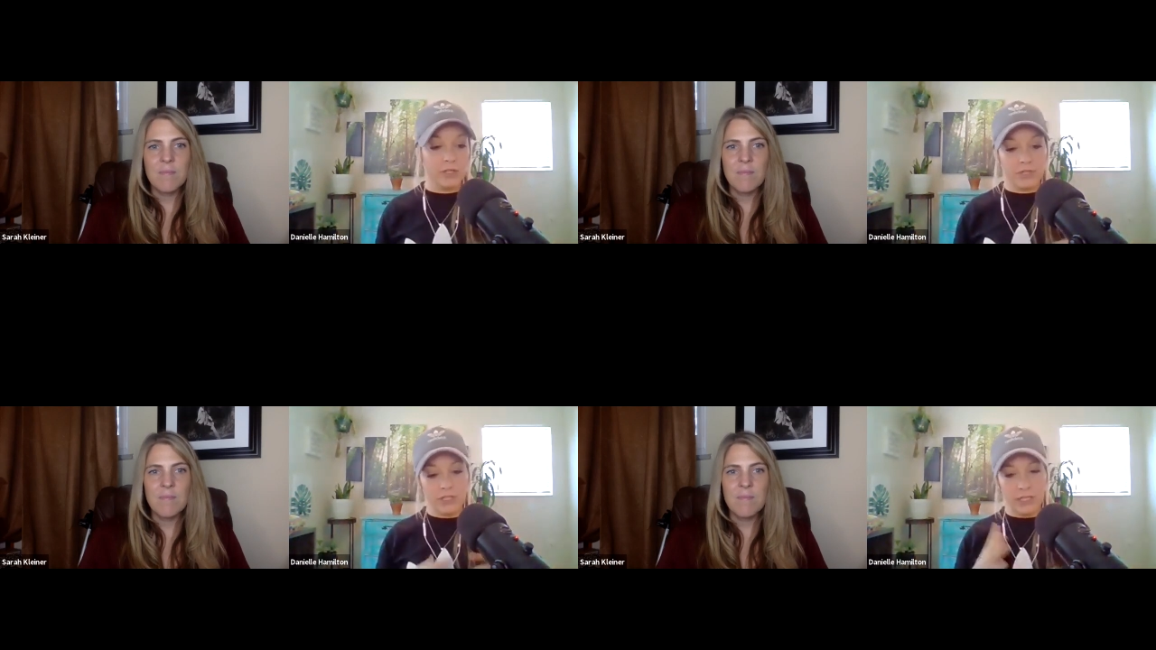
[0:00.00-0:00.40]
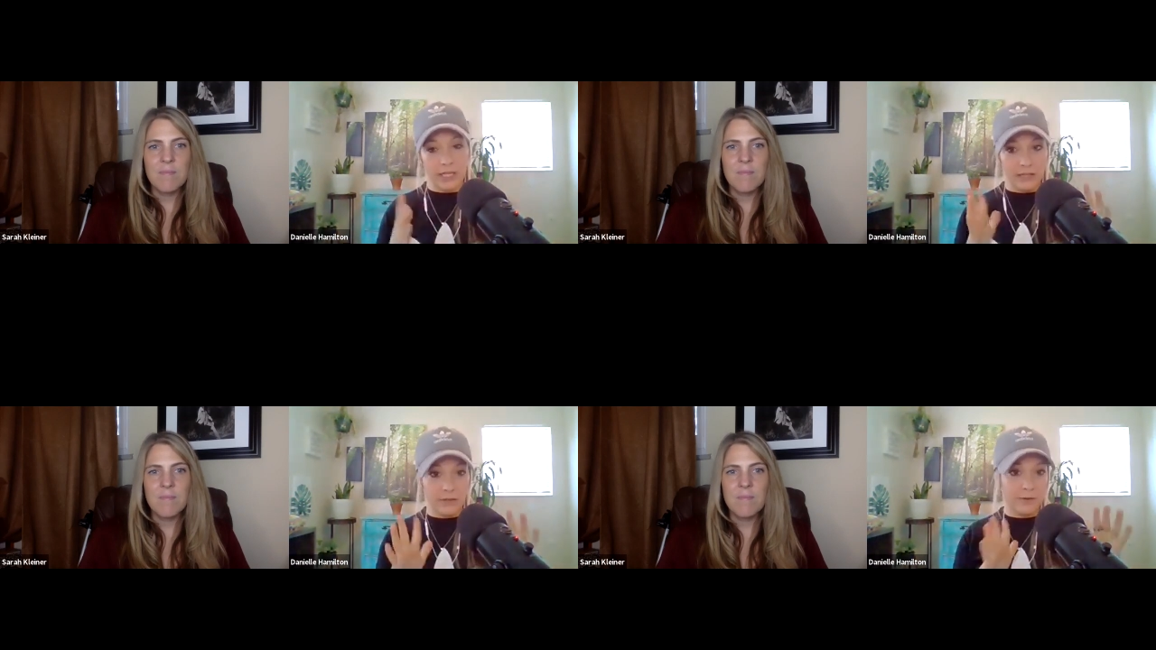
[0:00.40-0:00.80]
Speaker 1: usually
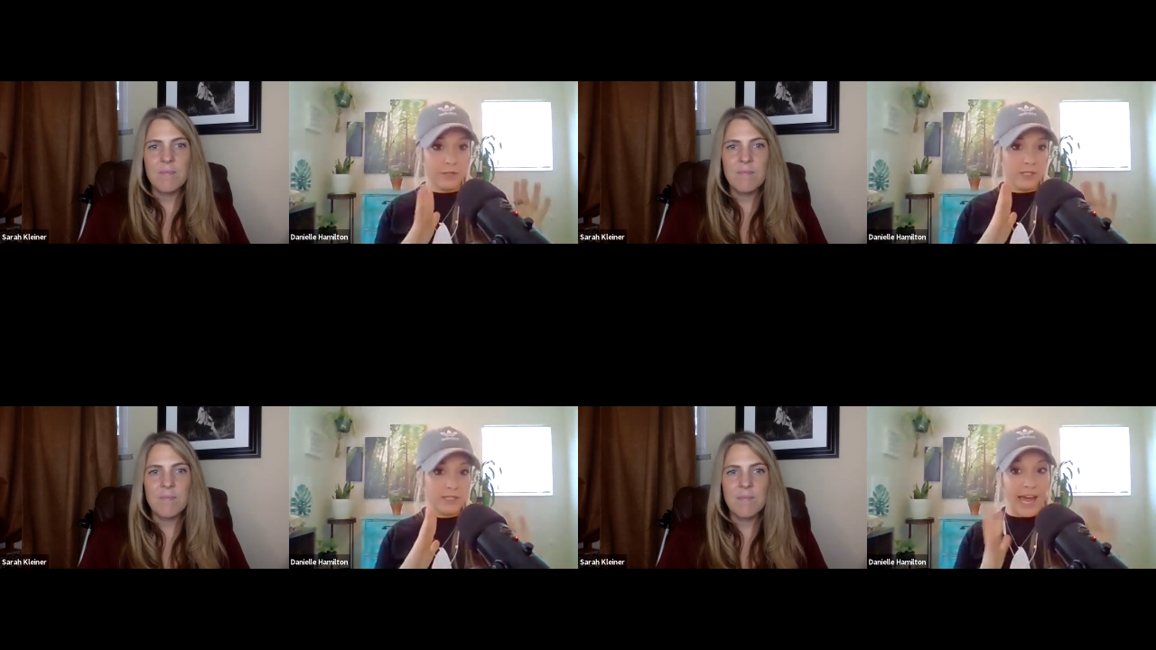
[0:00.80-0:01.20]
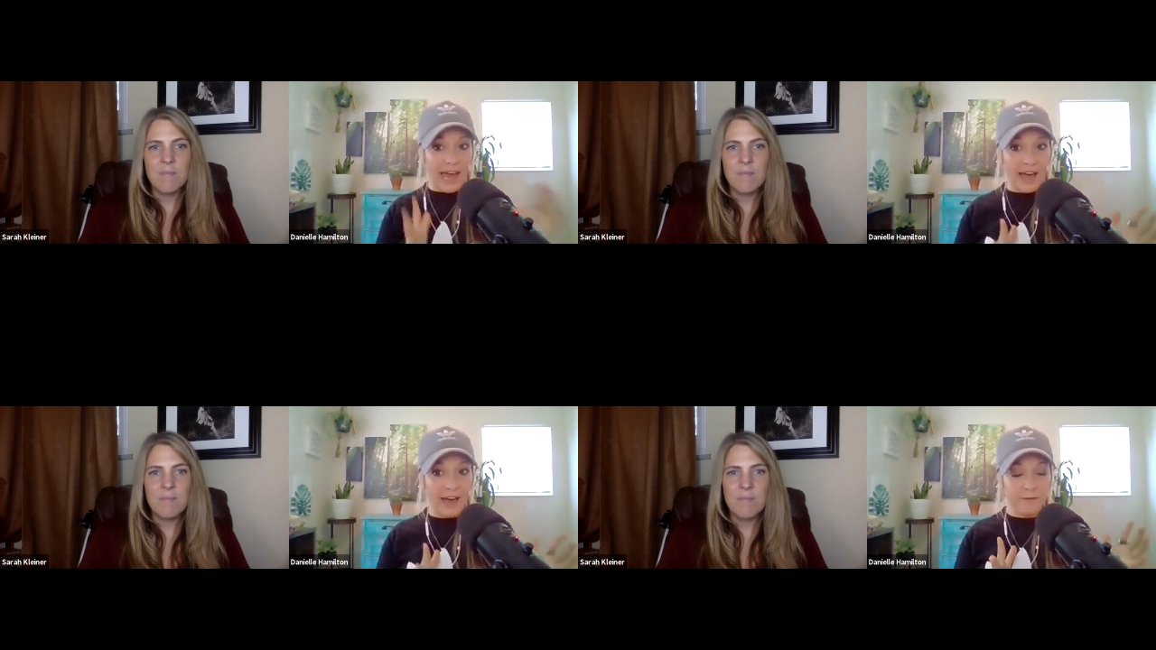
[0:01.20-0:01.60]
like the first
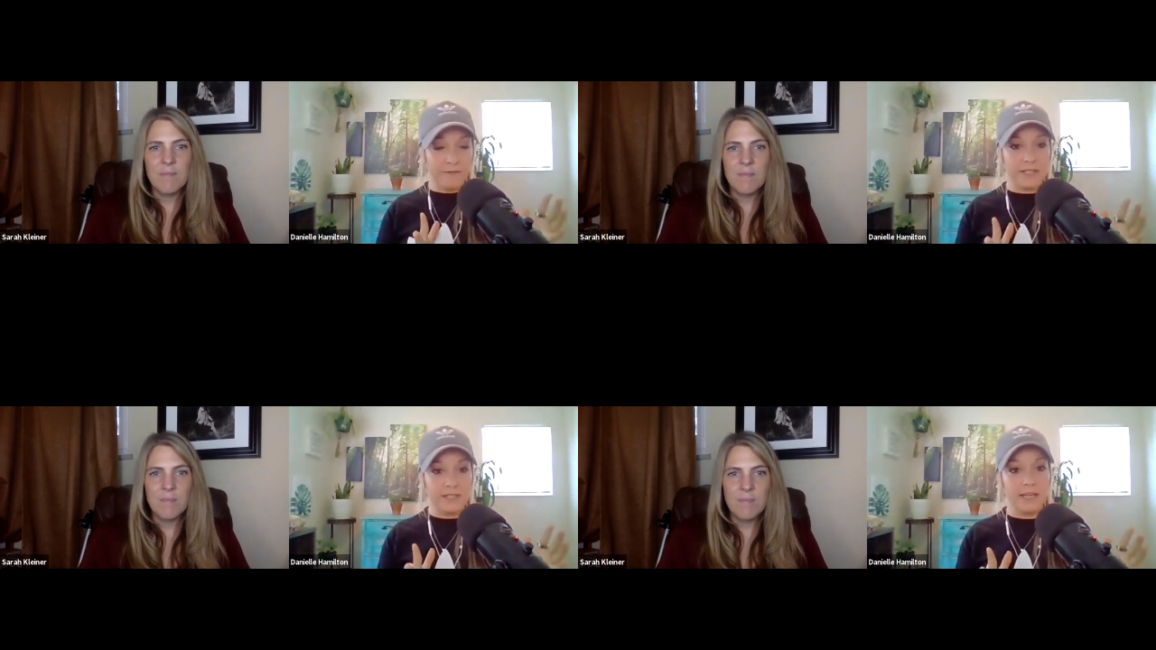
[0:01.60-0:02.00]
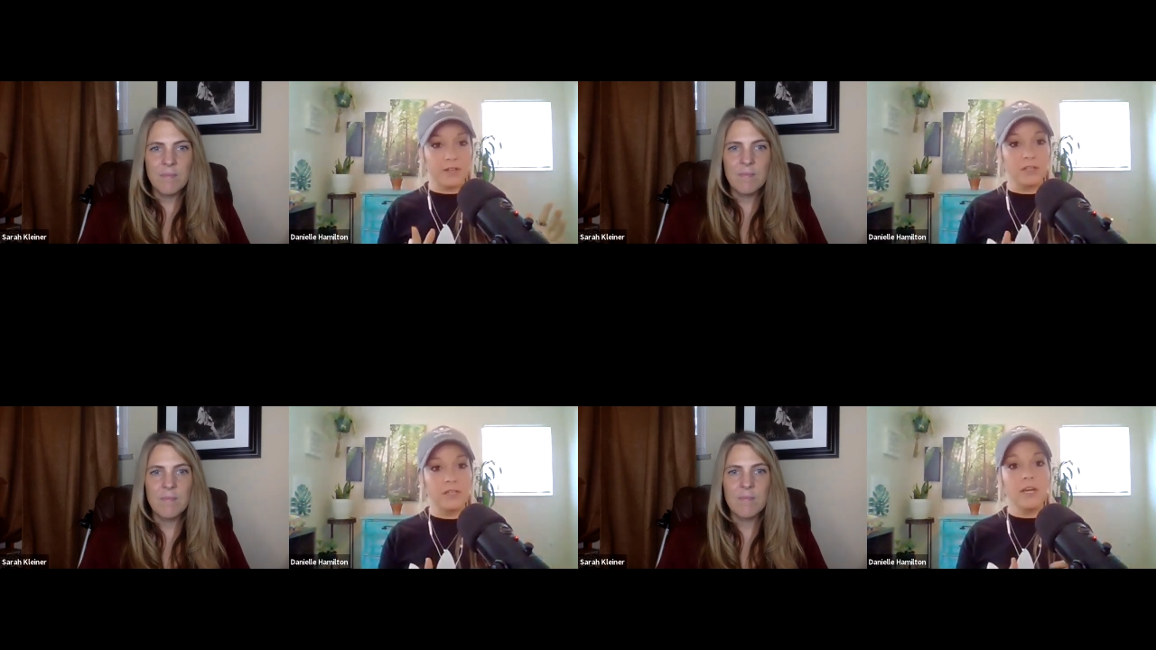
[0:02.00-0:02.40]
half of the
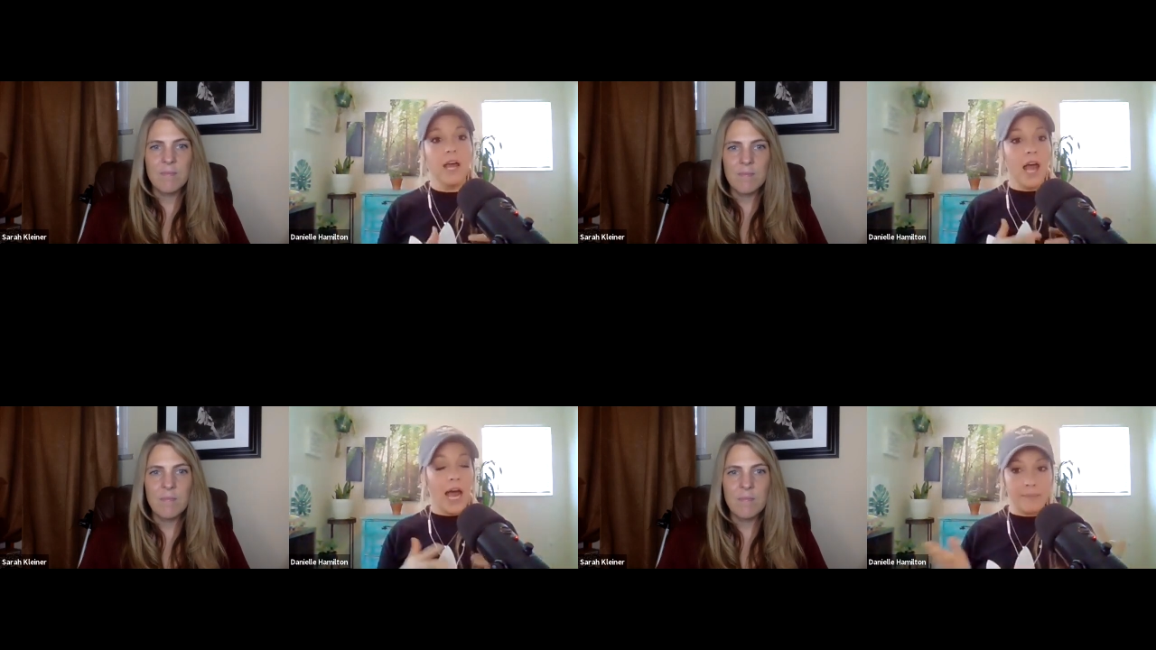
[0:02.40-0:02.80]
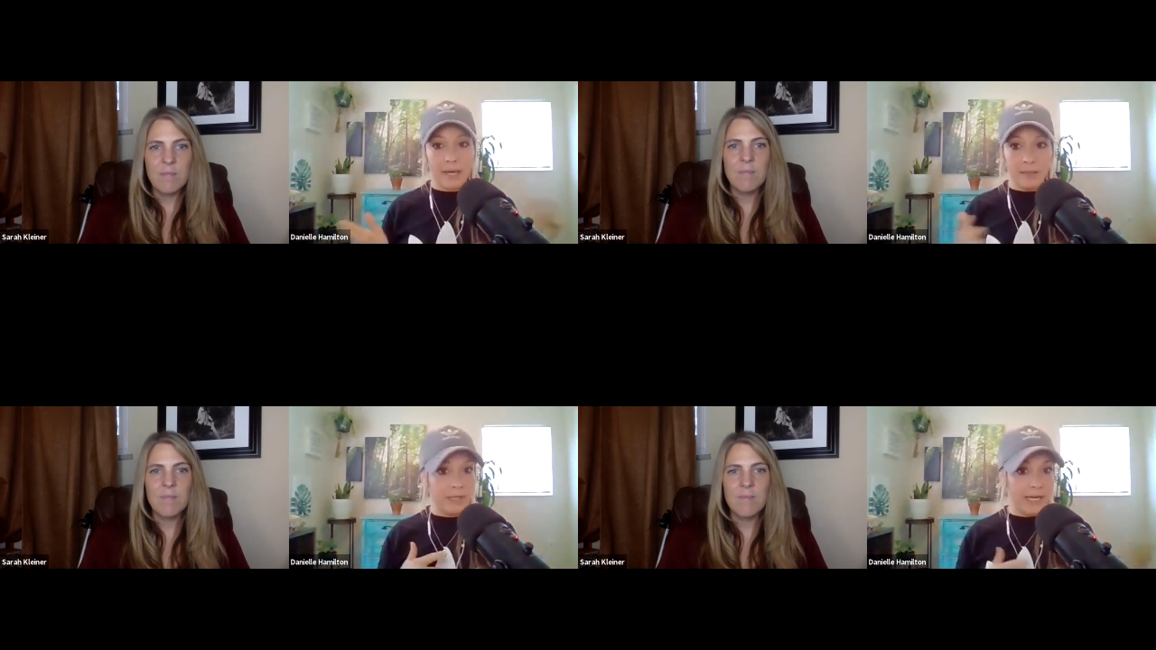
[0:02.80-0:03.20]
cycle, I
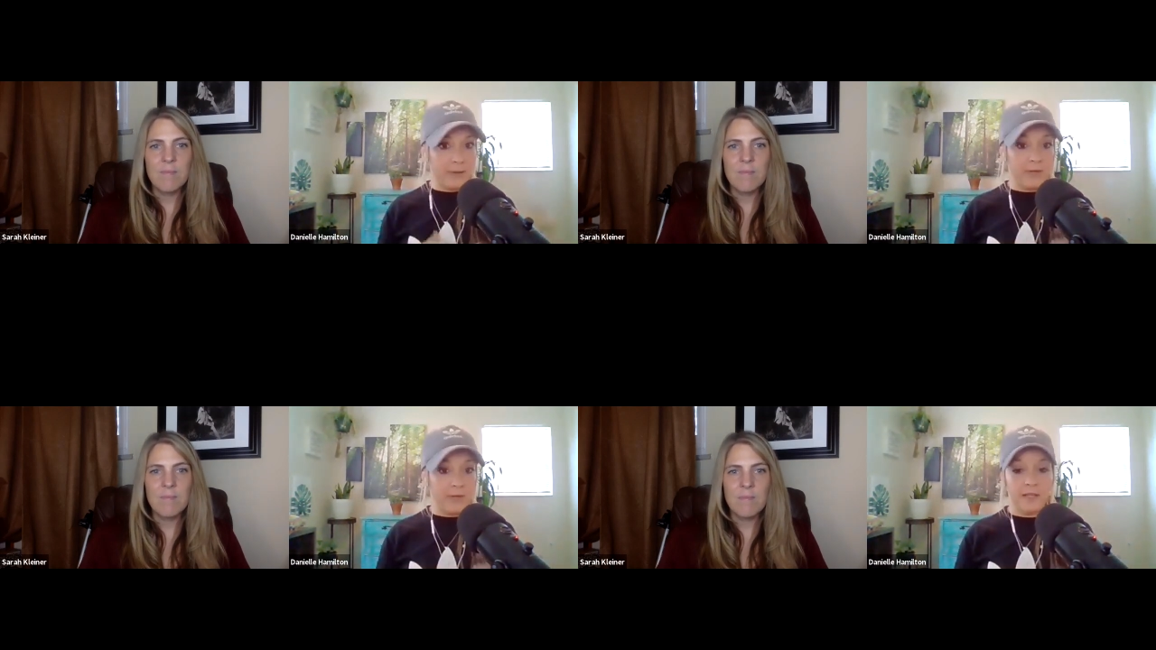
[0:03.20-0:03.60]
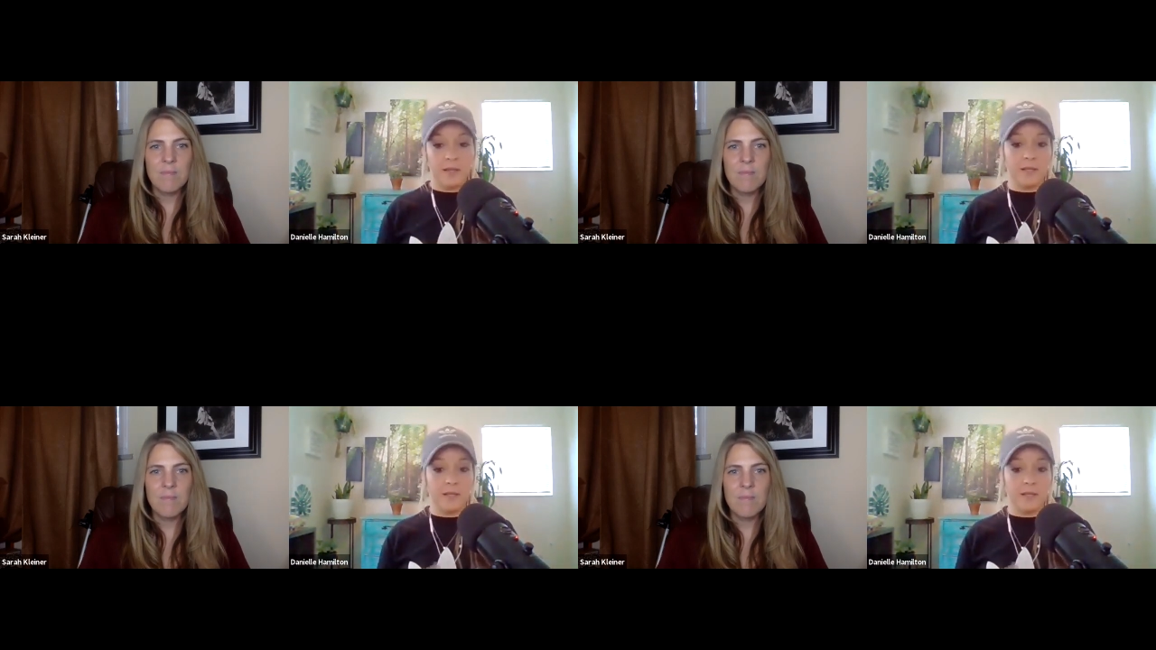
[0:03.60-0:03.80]
might play with